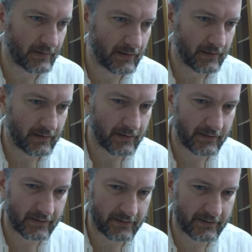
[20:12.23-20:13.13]
I
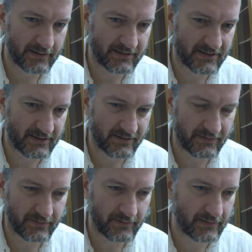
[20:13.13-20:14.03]
think it needs
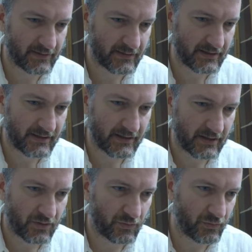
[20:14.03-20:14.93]
to
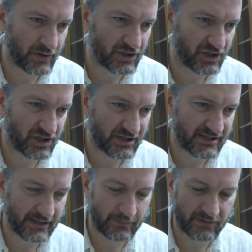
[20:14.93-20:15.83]
reach a
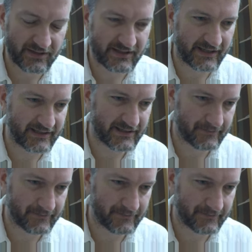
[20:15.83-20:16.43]
stable state.